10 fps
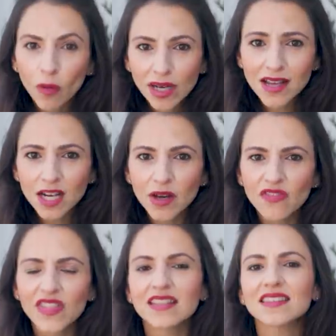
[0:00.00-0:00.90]
I wanna talk
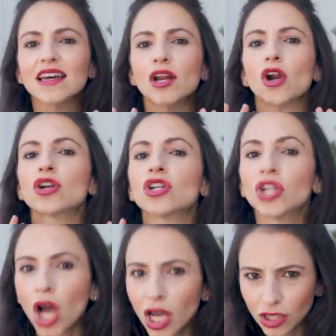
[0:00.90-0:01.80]
about things that are
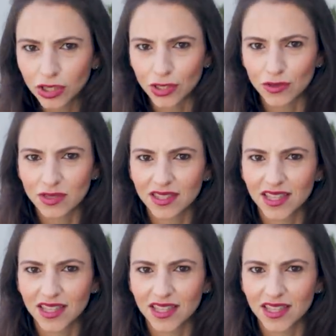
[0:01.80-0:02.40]
not clues